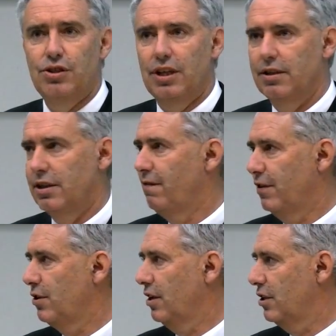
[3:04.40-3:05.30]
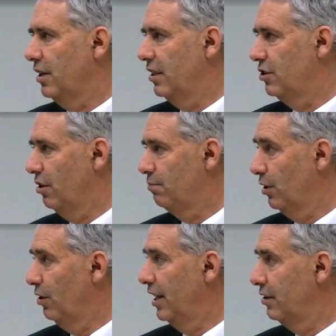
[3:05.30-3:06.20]
Zealand's infrastructure needs. So I'm
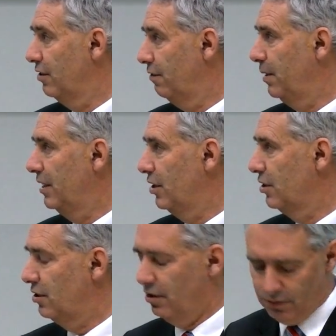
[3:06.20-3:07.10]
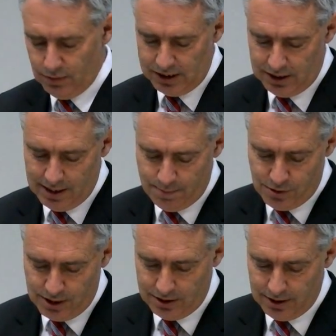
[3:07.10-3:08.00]
delighted to have been just recently
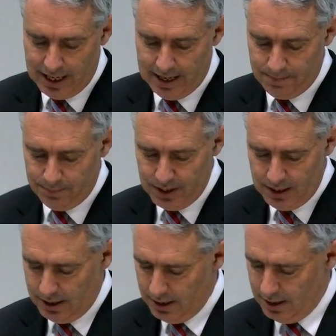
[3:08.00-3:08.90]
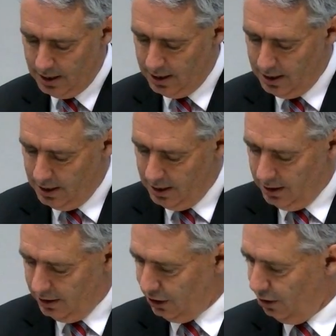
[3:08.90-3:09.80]
appointed to that.
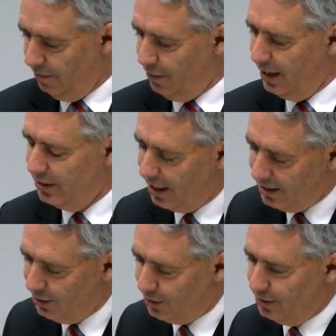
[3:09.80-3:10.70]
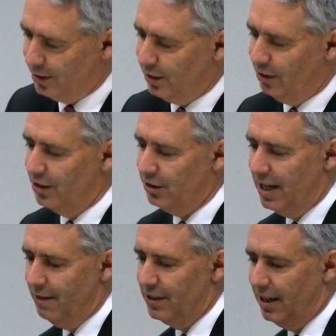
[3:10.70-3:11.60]
So if I take you through the slides, and
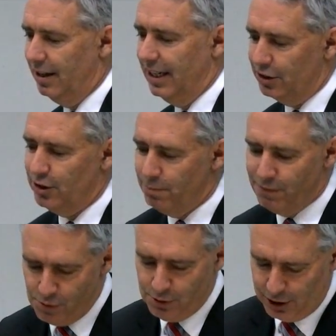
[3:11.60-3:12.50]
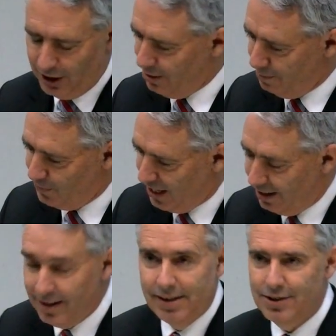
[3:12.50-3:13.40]
I haven't done a lecture before, so
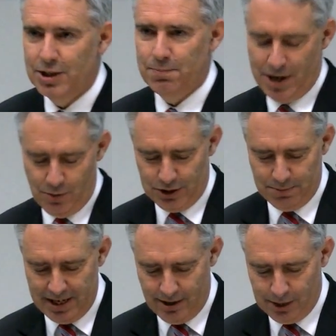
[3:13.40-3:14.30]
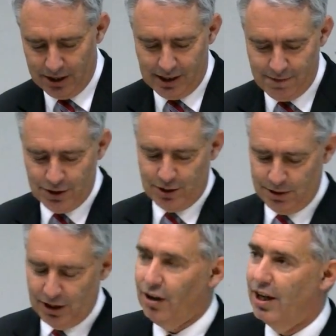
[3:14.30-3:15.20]
just bear with me. I'm going to give you some
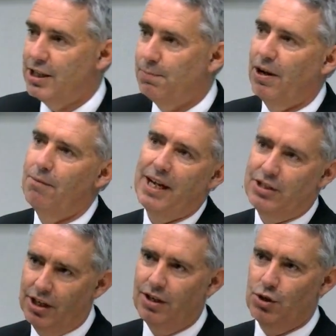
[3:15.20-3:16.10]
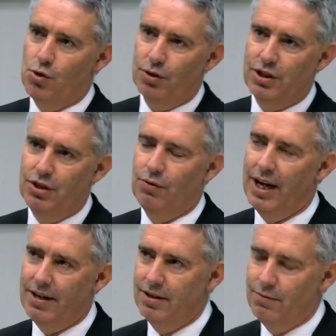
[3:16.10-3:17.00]
slides, but I'm actually going to talk to you
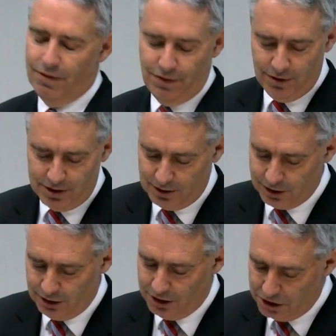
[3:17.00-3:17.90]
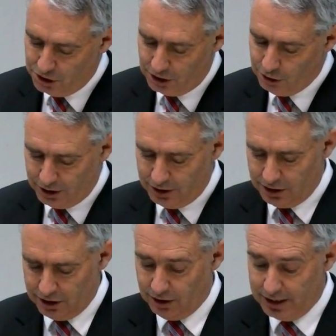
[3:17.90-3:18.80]
rather than referring to the slides. You can look at the
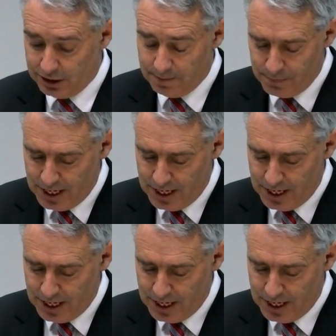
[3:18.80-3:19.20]
slides.